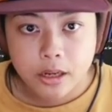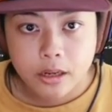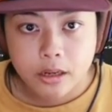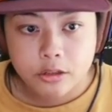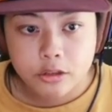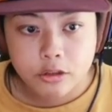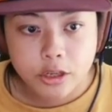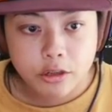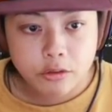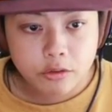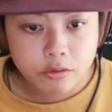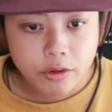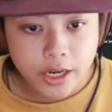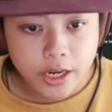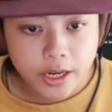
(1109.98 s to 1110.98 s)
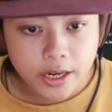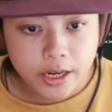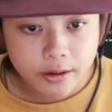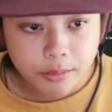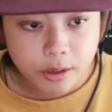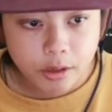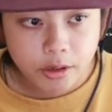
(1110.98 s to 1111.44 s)
show you, it's right here,
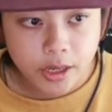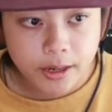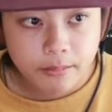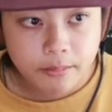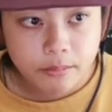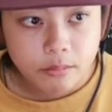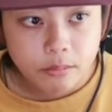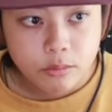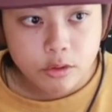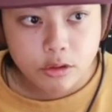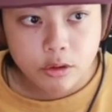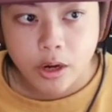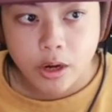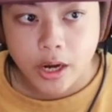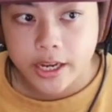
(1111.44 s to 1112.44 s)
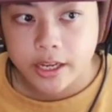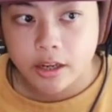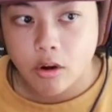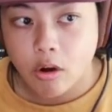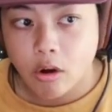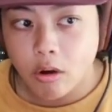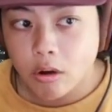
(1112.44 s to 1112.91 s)
okay? So I get
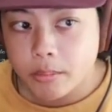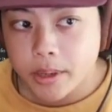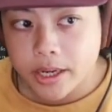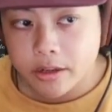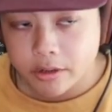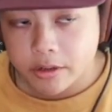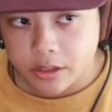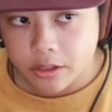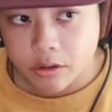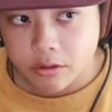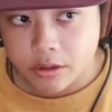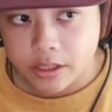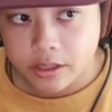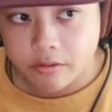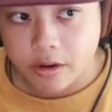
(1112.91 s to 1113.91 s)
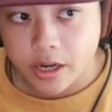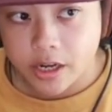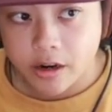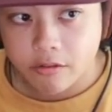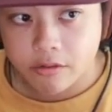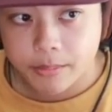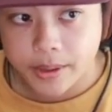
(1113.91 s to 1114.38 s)
all my green currently right now
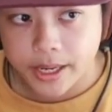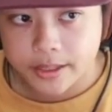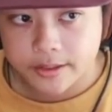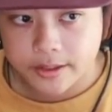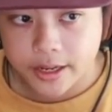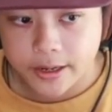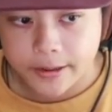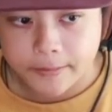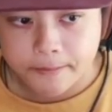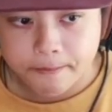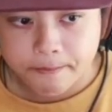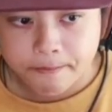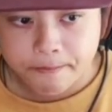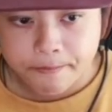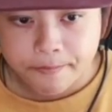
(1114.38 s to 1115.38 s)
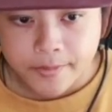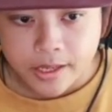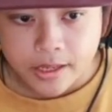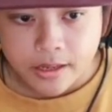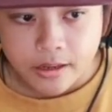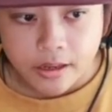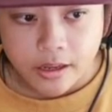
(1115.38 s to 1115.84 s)
from Hasea,
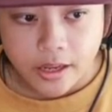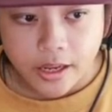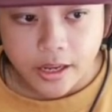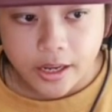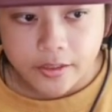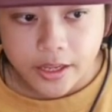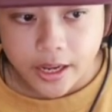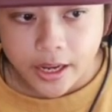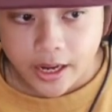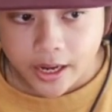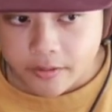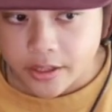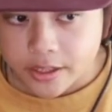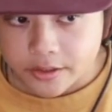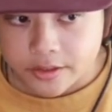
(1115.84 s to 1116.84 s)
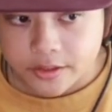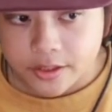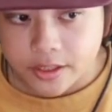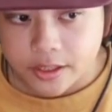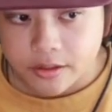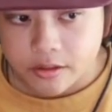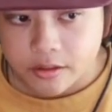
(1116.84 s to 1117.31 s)
and they have this,
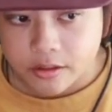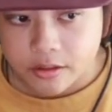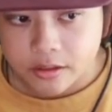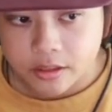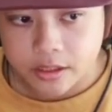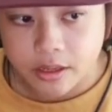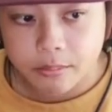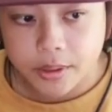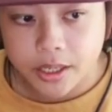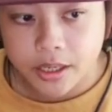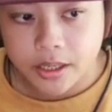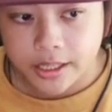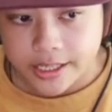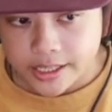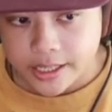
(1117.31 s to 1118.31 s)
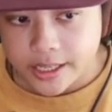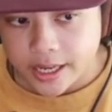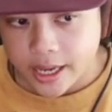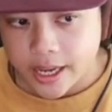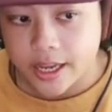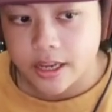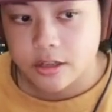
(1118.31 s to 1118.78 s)
see? Colombia
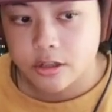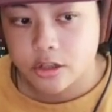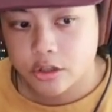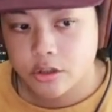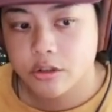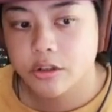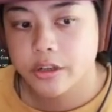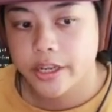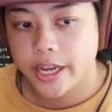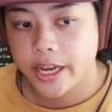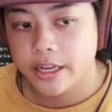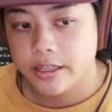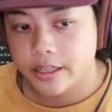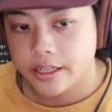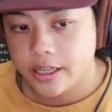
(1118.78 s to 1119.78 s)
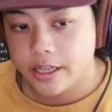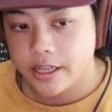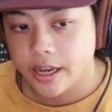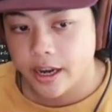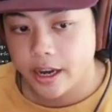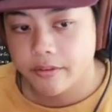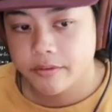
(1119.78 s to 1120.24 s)
EA, sugarcane
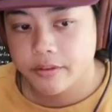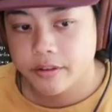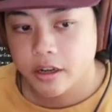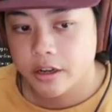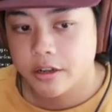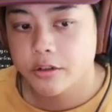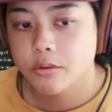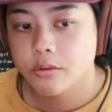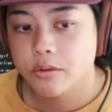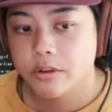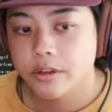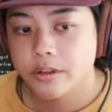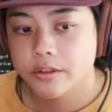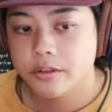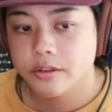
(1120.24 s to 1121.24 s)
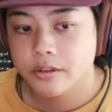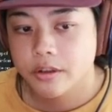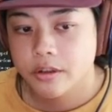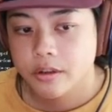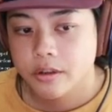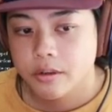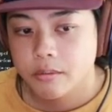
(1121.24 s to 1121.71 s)
decaf, Honduras,
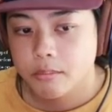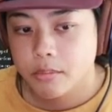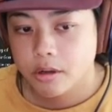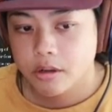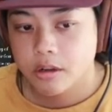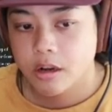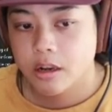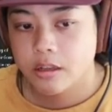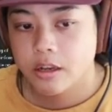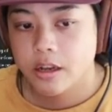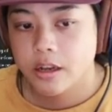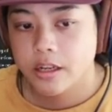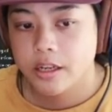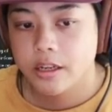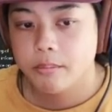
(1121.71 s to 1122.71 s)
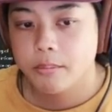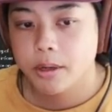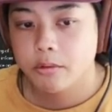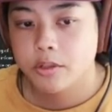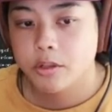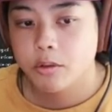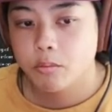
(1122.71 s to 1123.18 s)
Marcala honey,
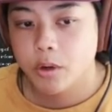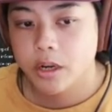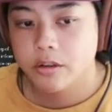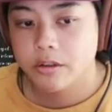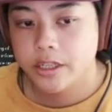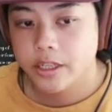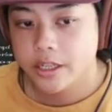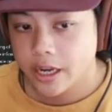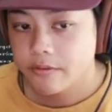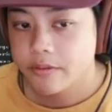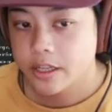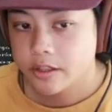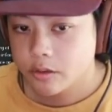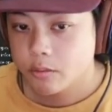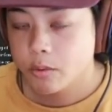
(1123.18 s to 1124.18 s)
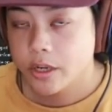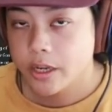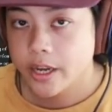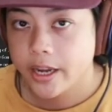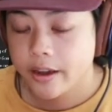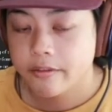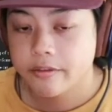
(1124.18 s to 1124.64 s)
mountain water decaf. That's the one I
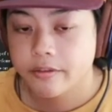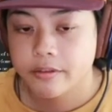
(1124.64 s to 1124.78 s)
have.